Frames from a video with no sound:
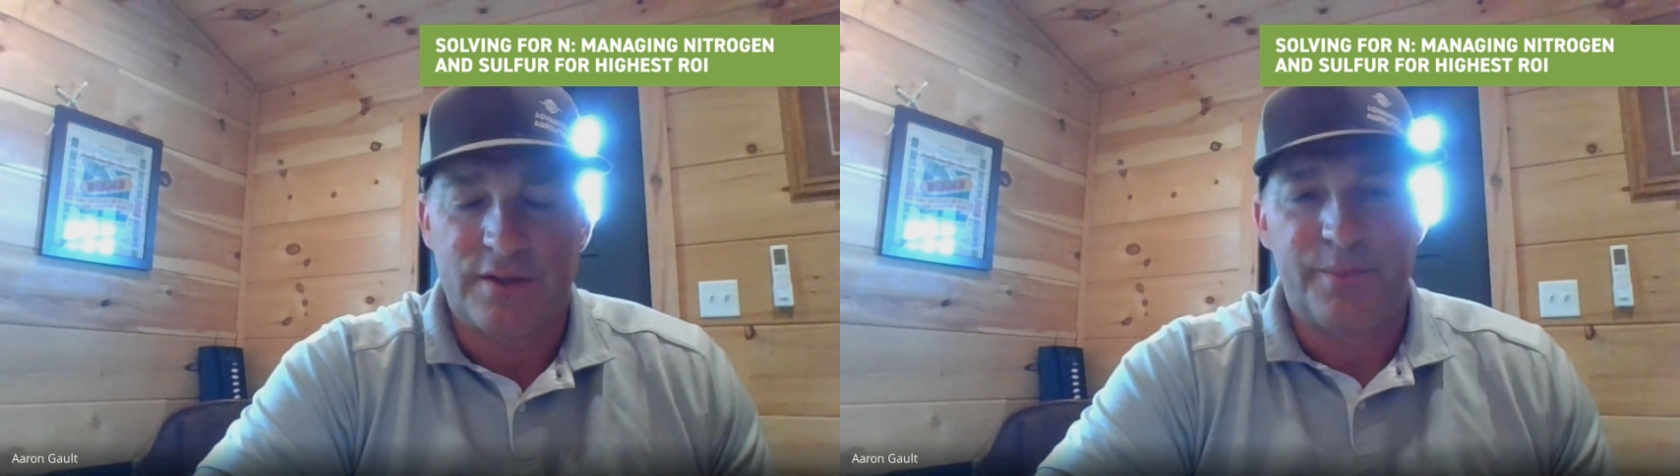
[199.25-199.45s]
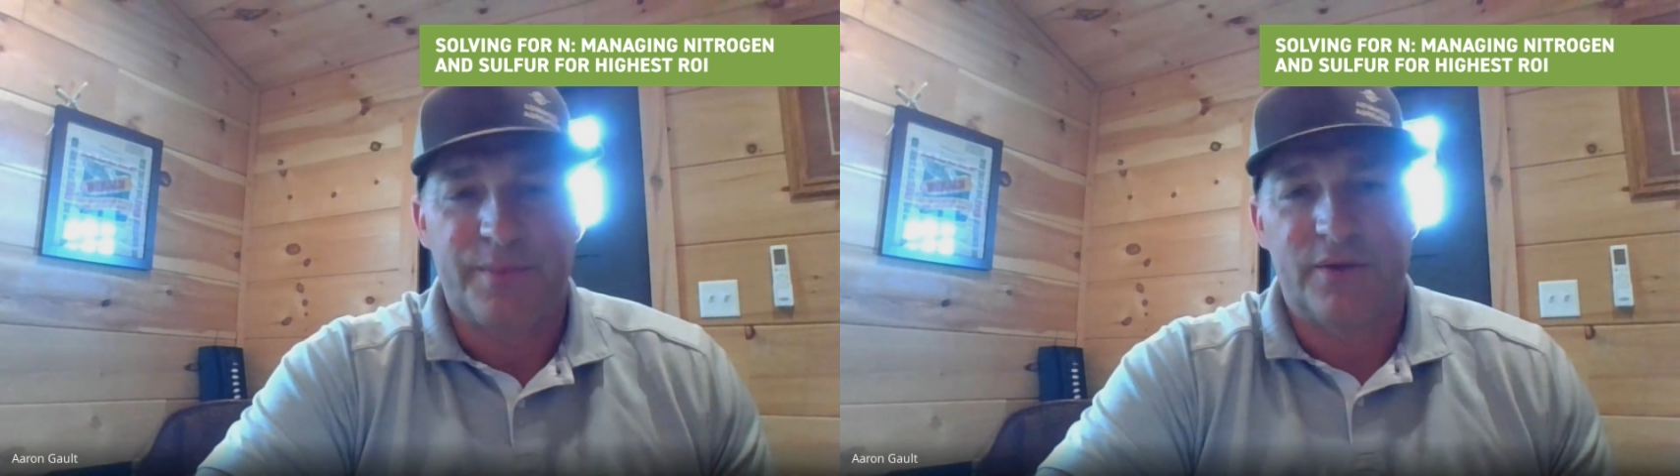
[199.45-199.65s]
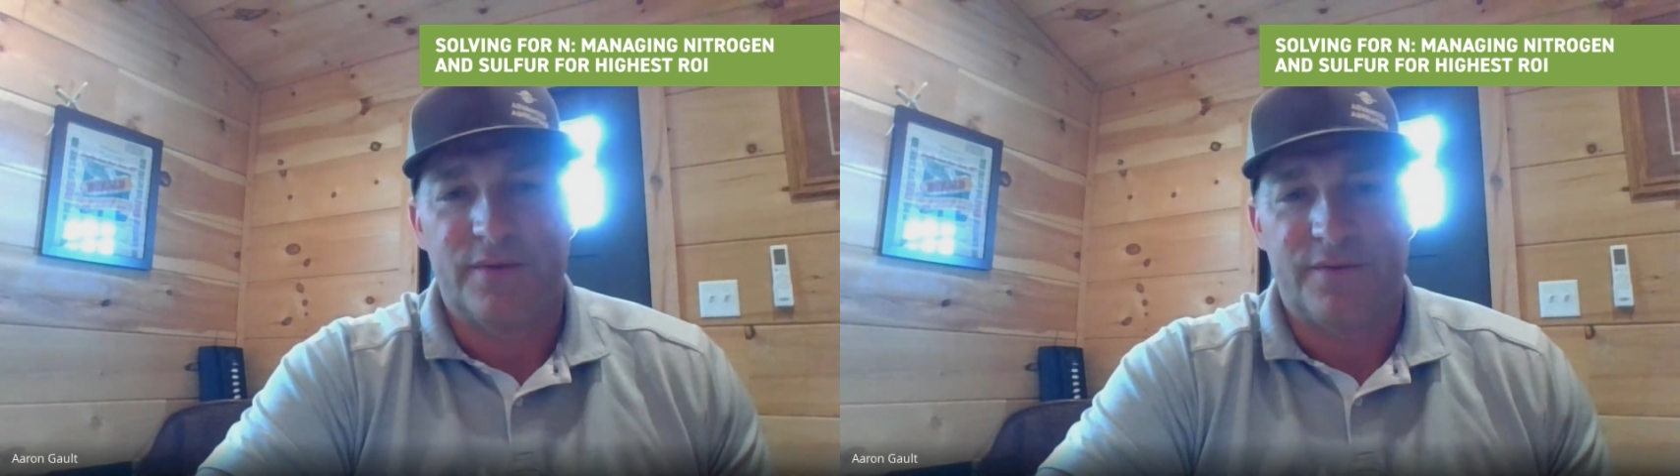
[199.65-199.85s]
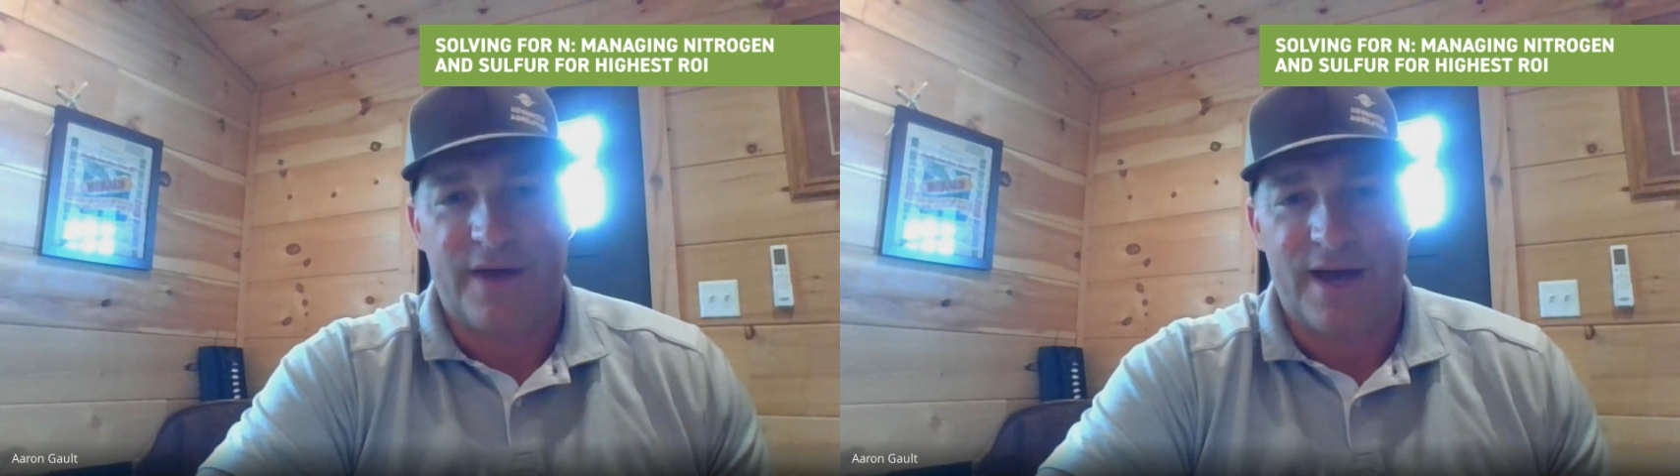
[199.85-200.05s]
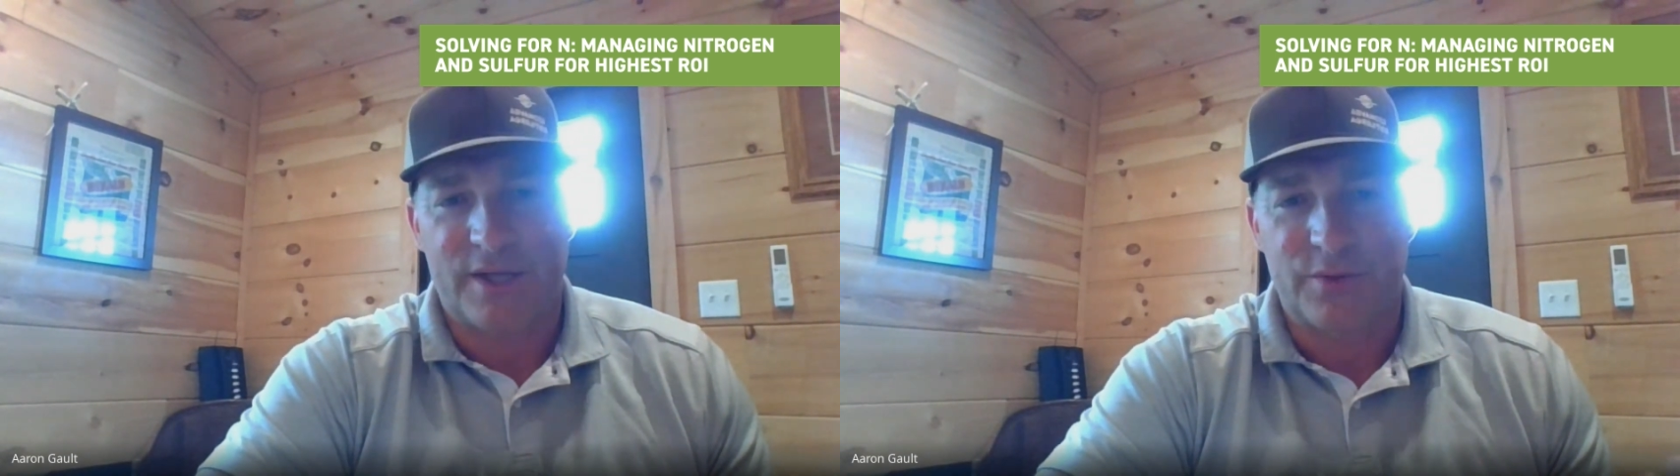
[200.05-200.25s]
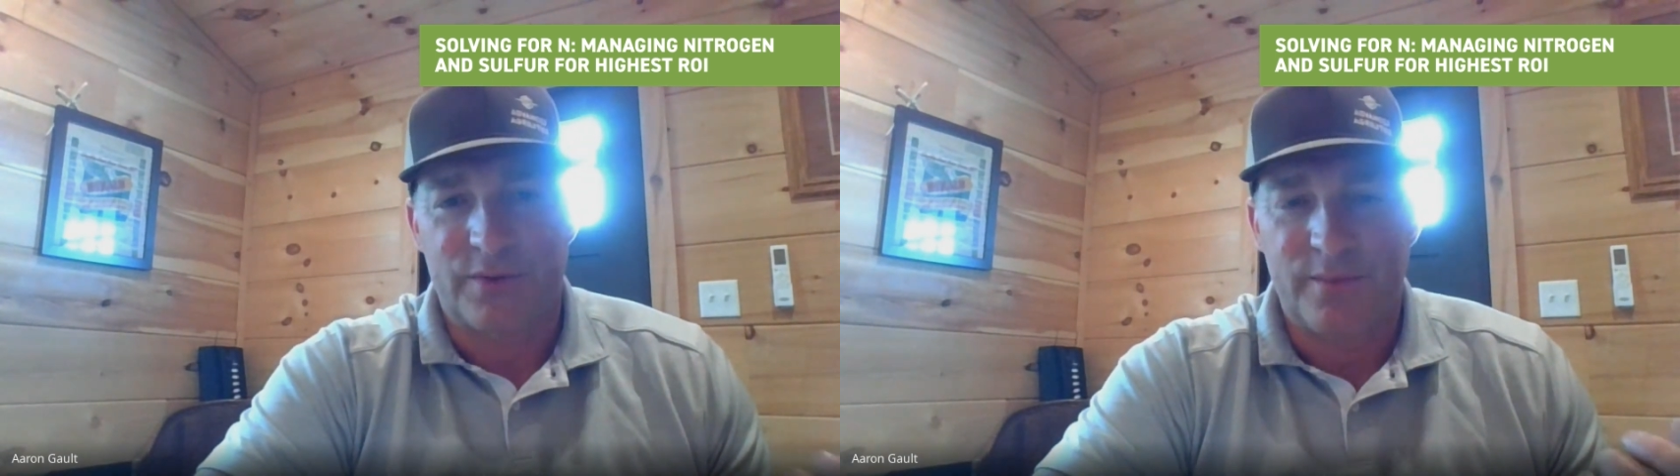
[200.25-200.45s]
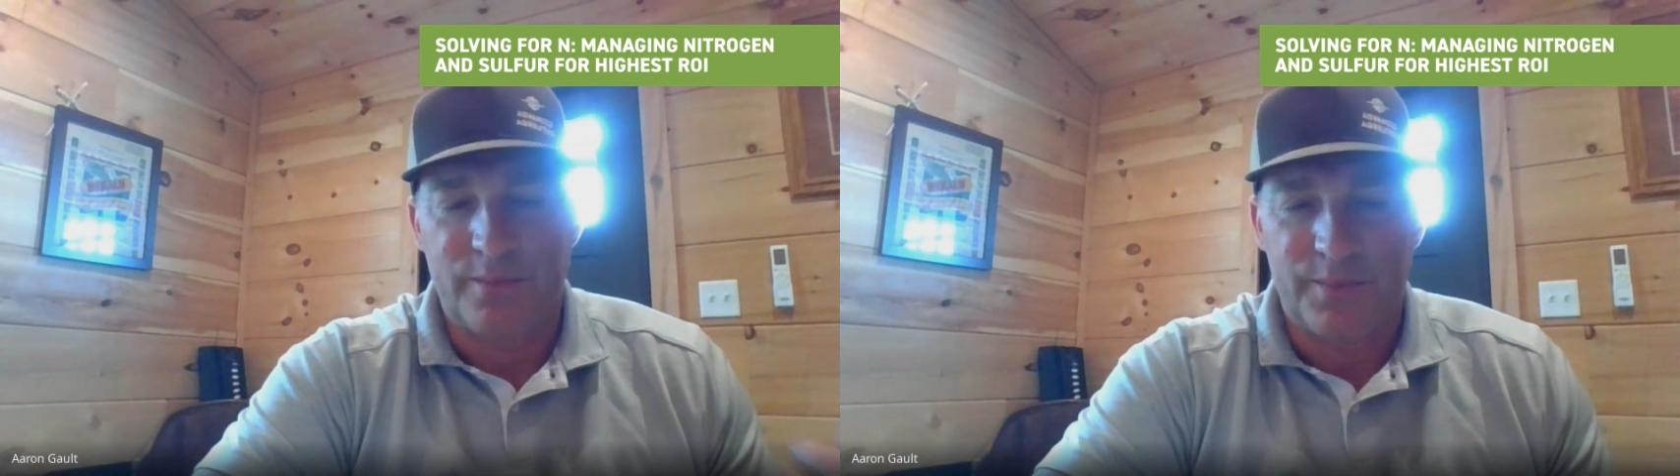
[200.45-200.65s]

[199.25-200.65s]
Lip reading: to build the factory,